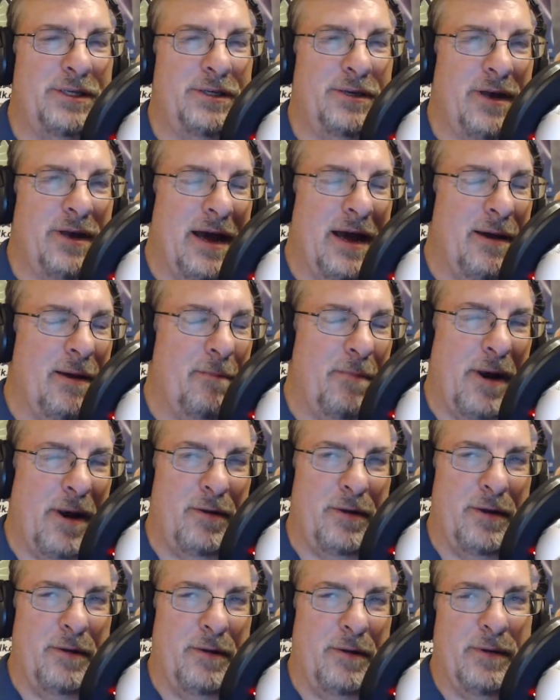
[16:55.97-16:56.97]

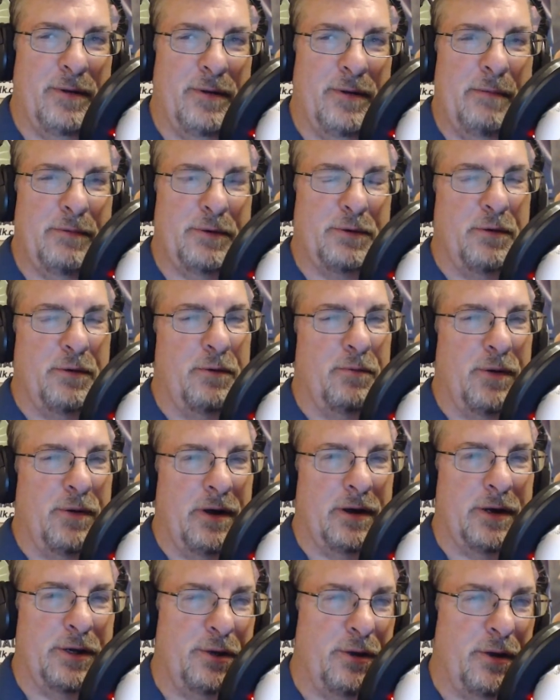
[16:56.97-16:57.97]
Apparently, the game's going well
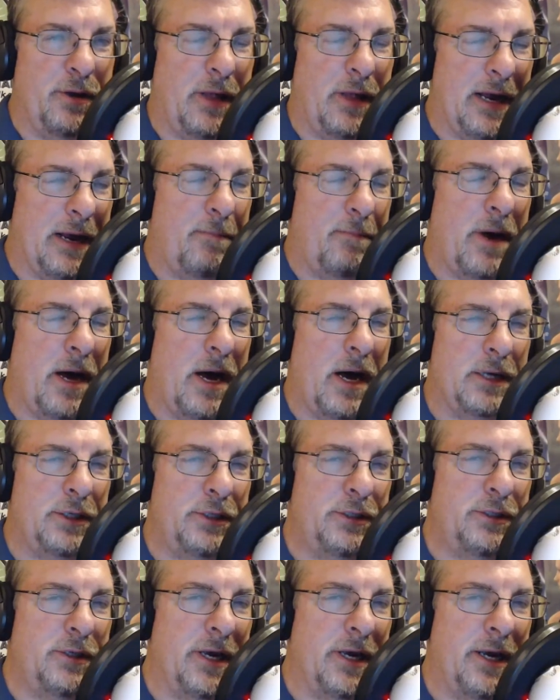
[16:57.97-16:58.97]
because you're in like a
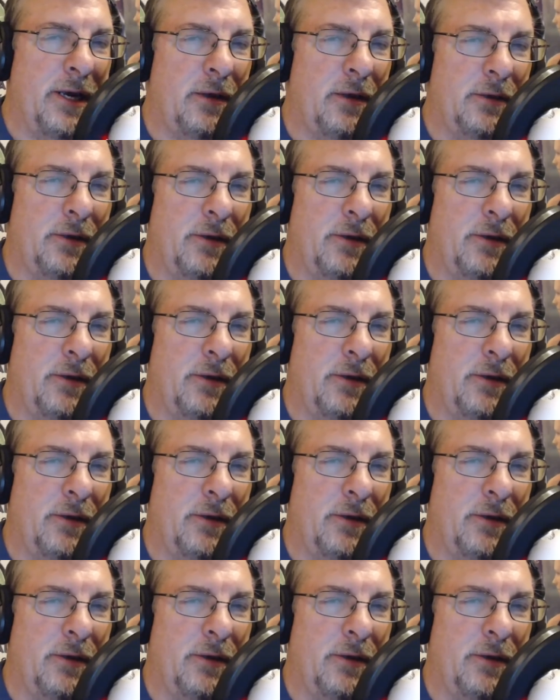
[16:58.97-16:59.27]
posh, like Hilton.